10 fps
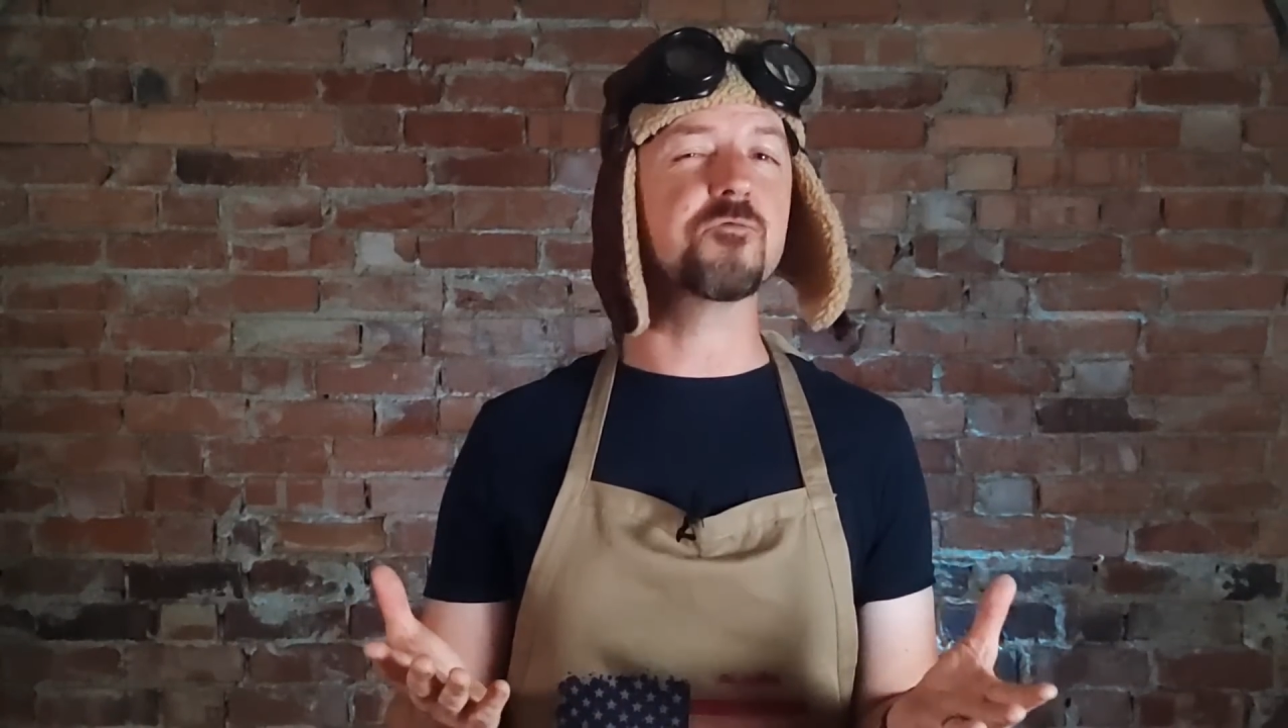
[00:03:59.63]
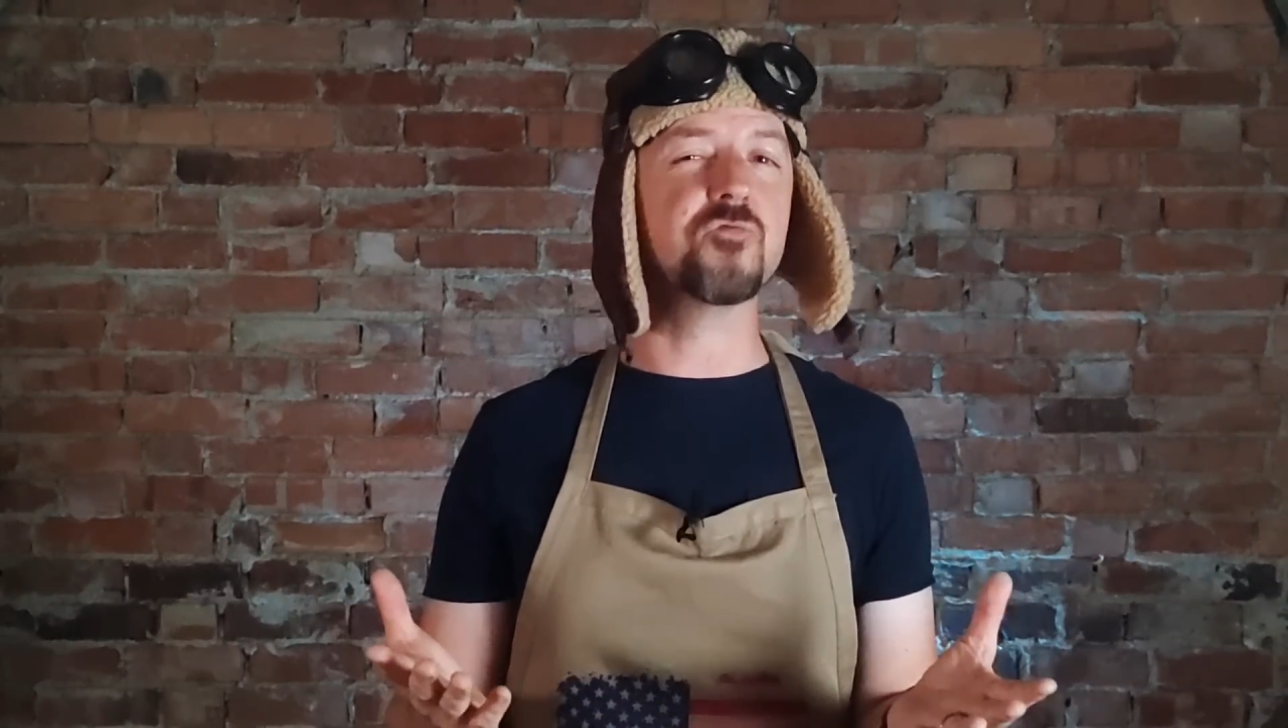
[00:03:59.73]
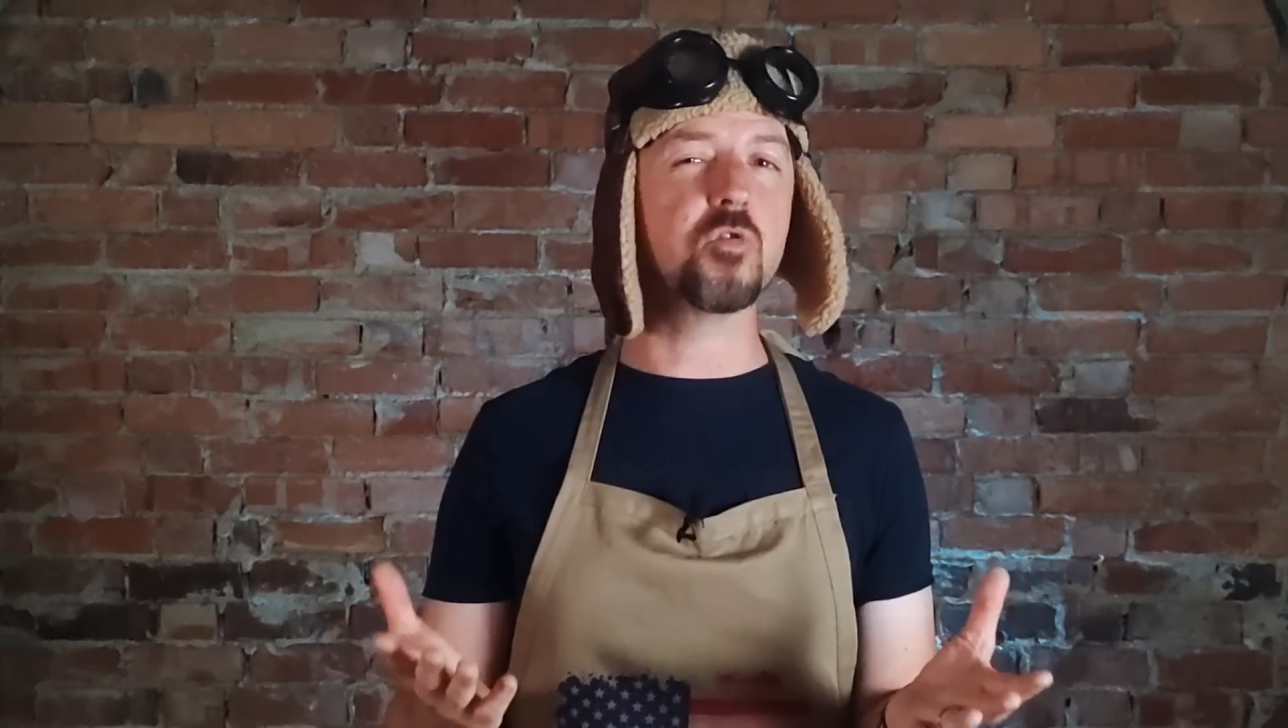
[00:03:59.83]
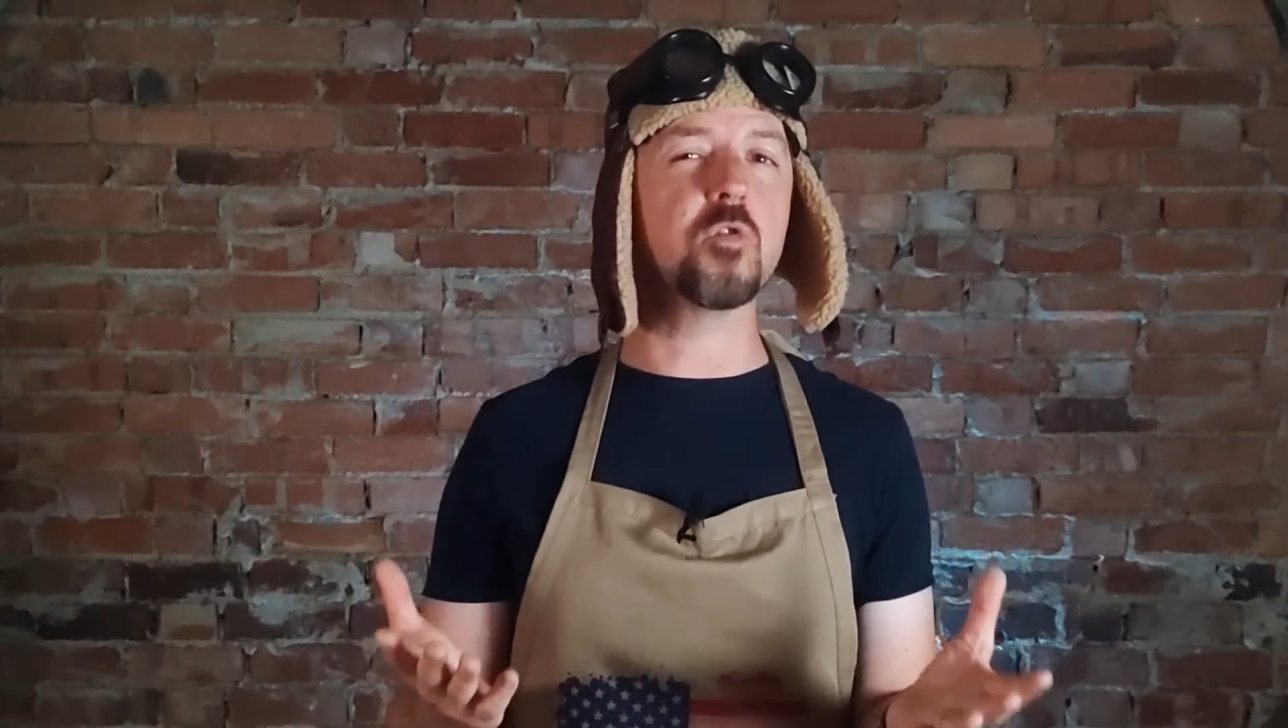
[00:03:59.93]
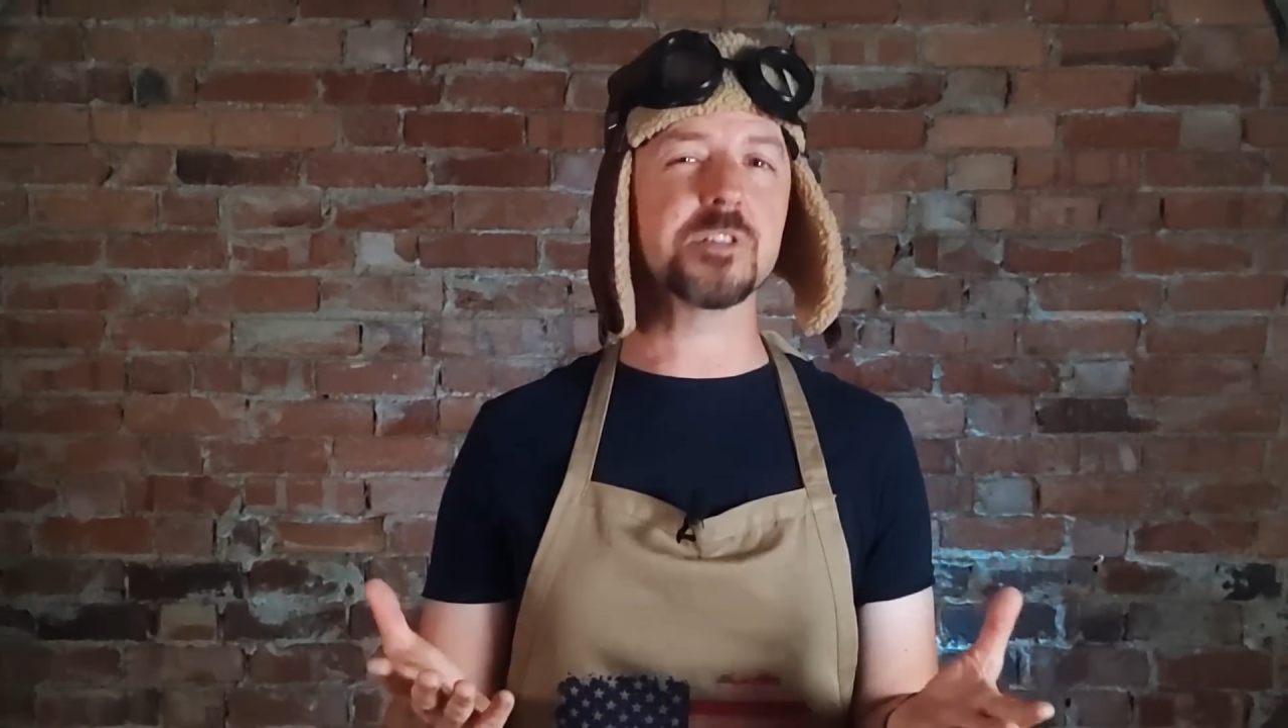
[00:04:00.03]

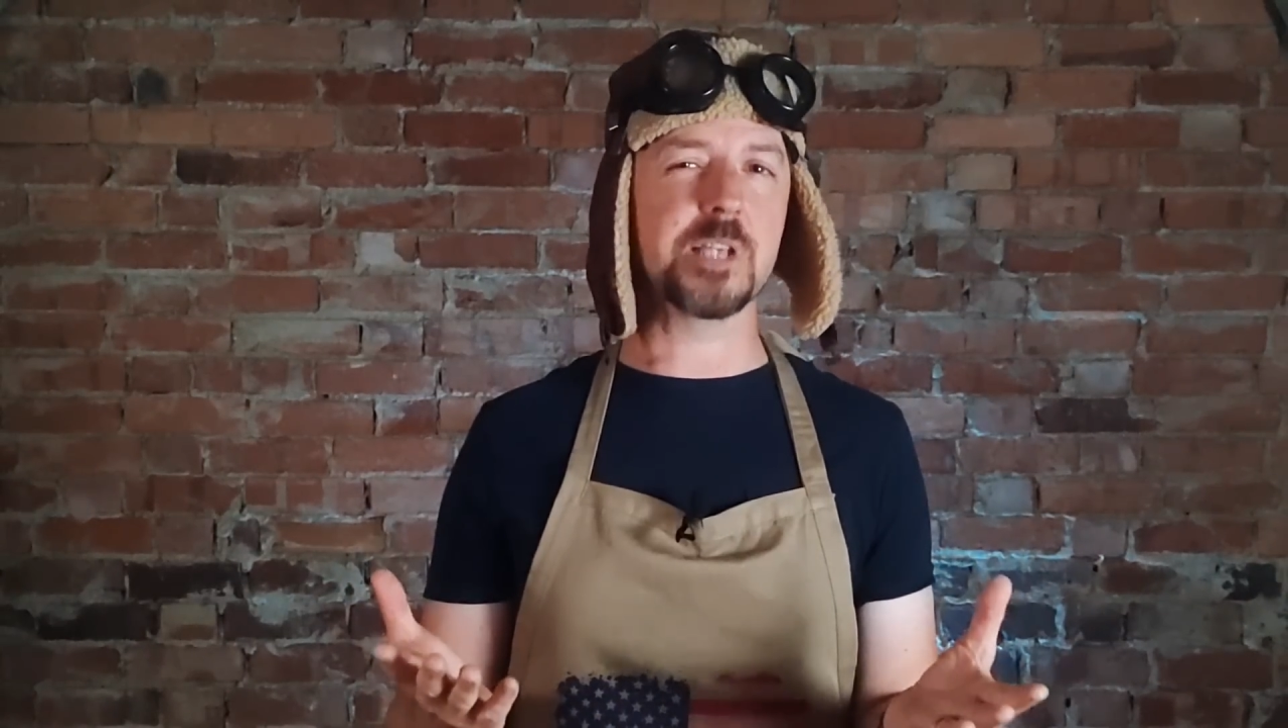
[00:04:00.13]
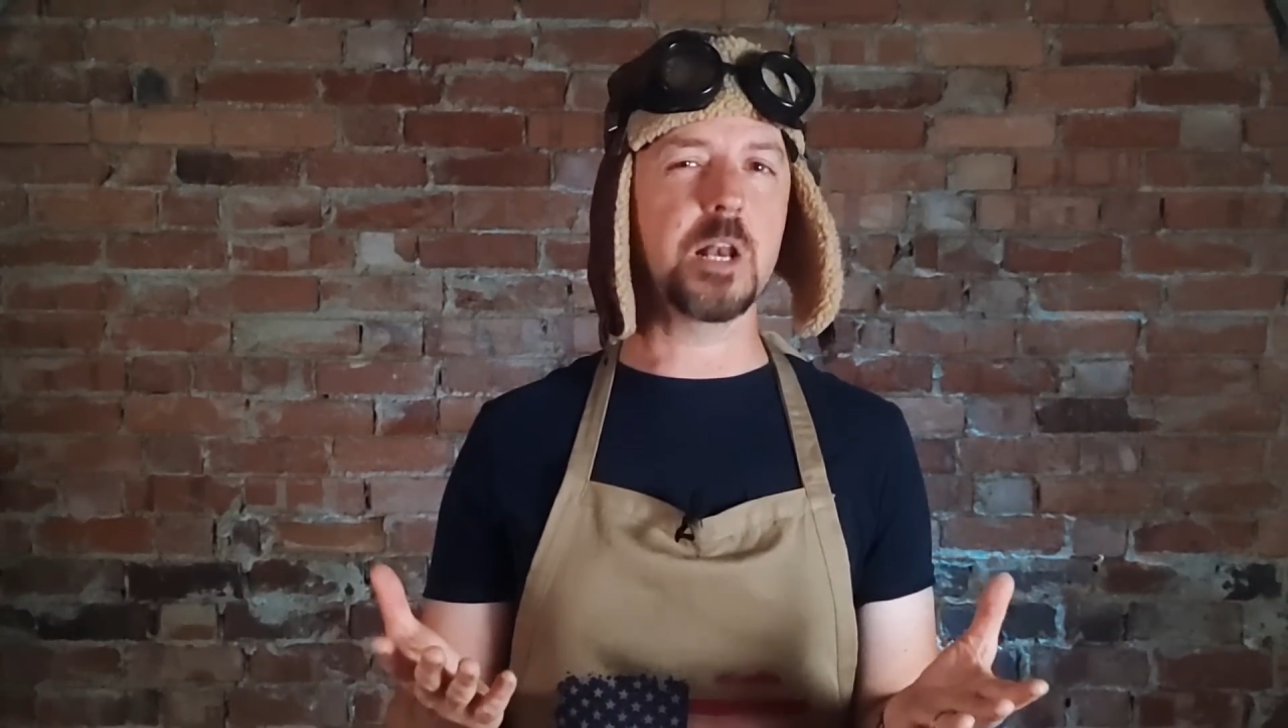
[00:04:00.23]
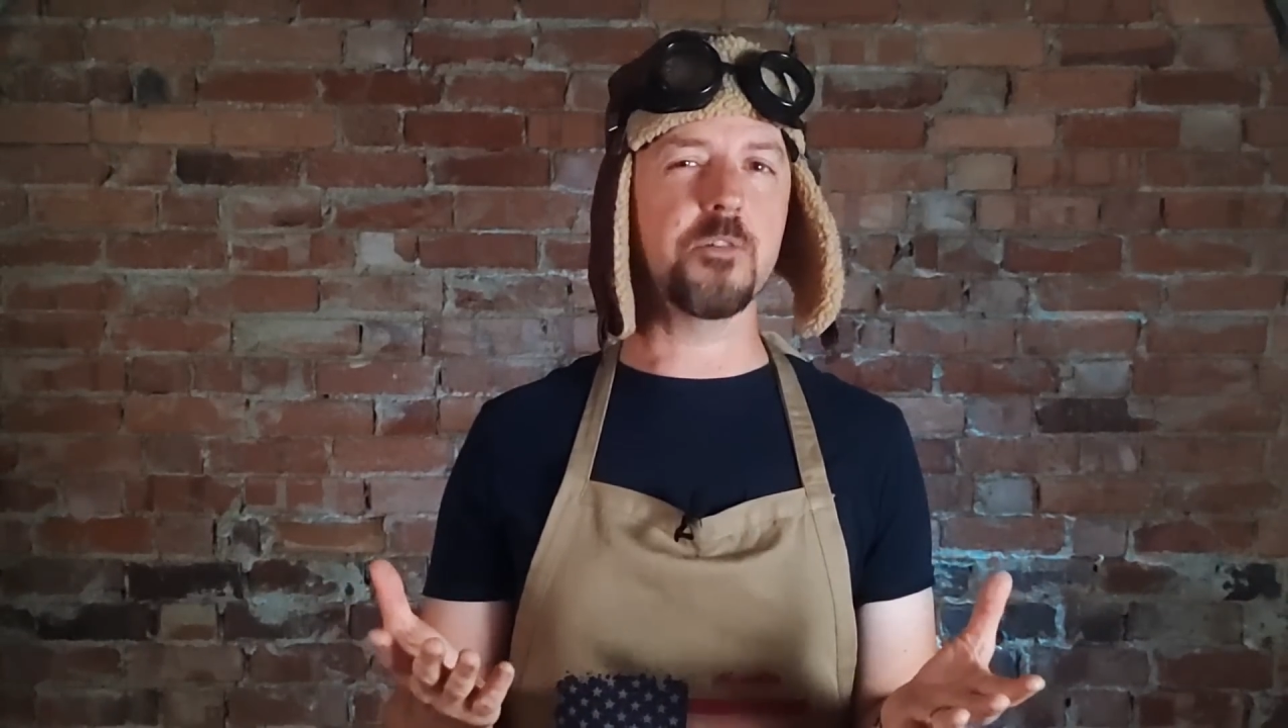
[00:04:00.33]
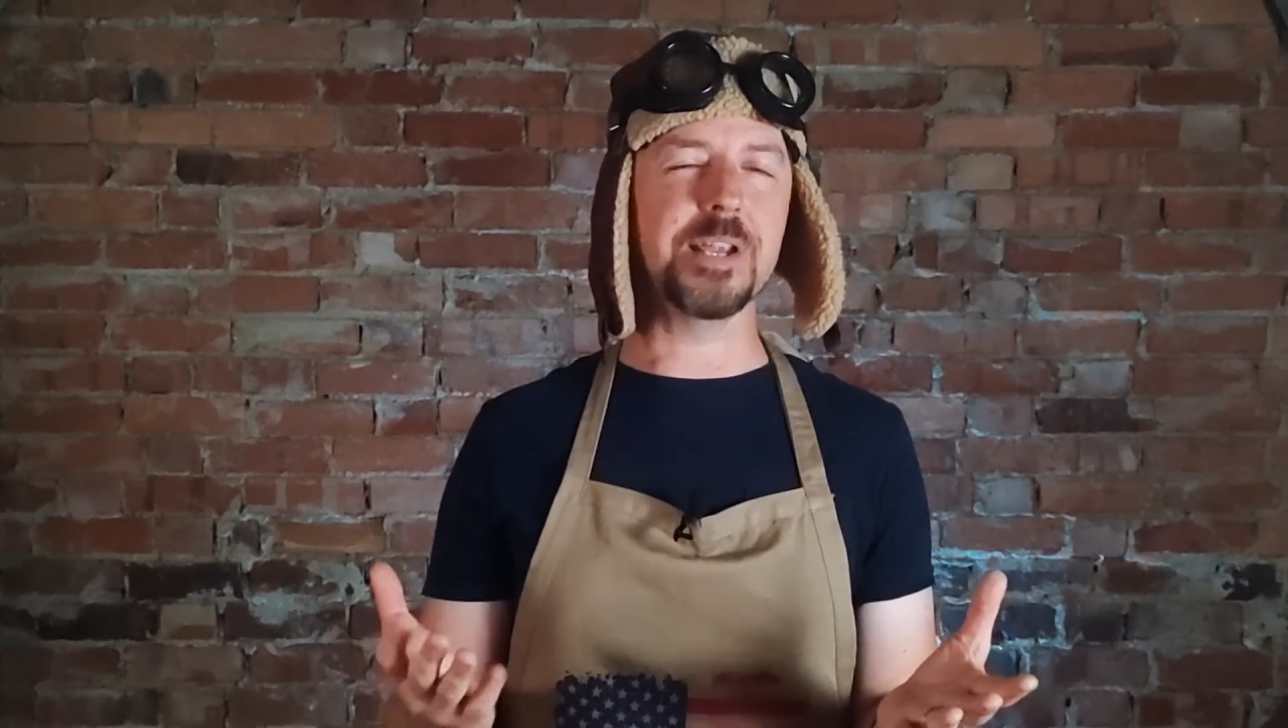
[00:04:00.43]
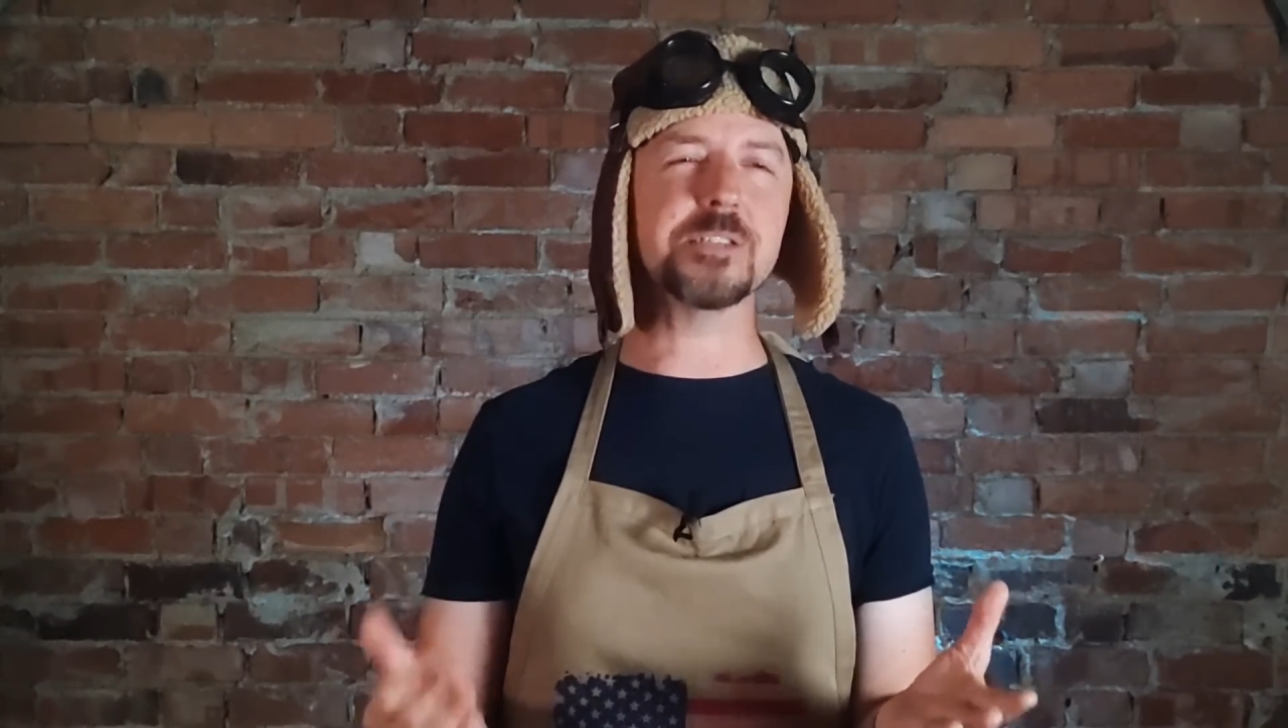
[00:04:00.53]
raw celery,